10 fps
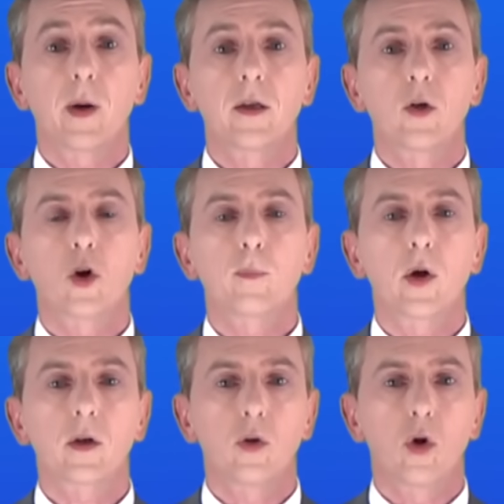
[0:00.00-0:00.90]
by
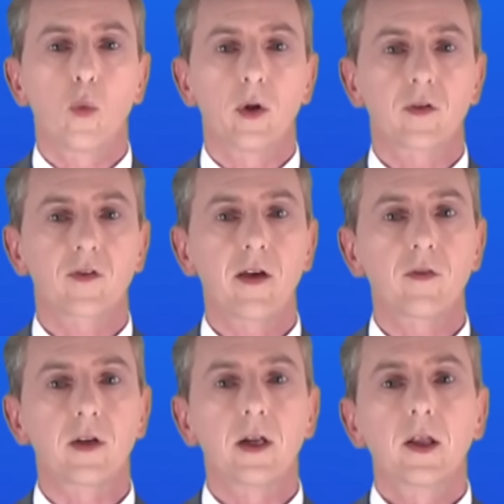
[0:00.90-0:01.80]

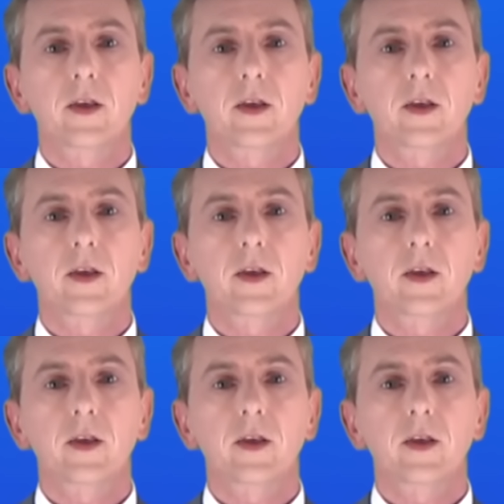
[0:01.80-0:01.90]
0.017